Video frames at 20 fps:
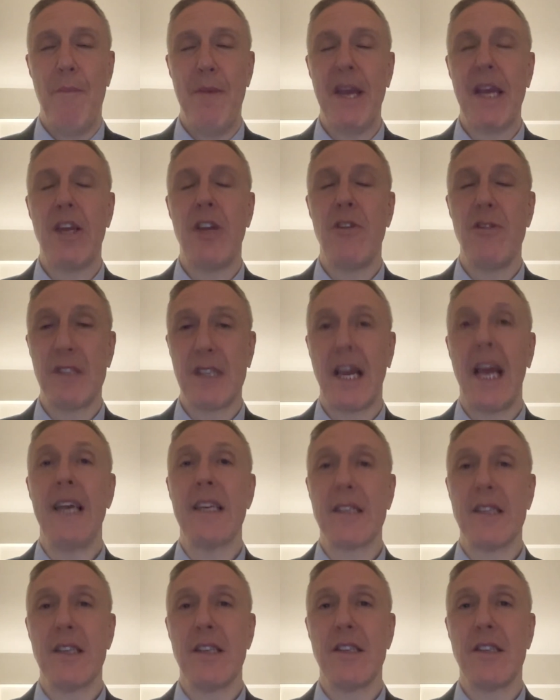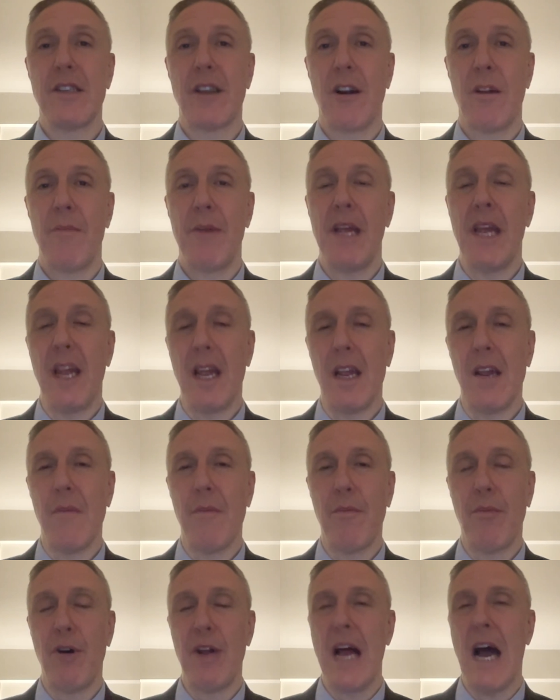big use cases that are being
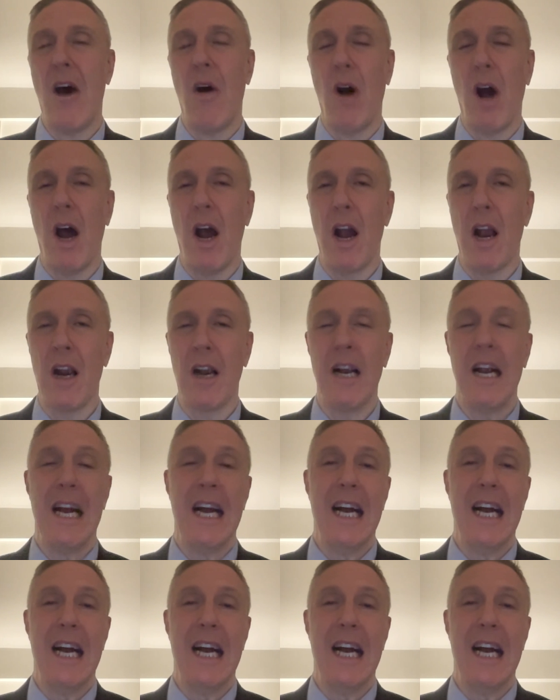put out are,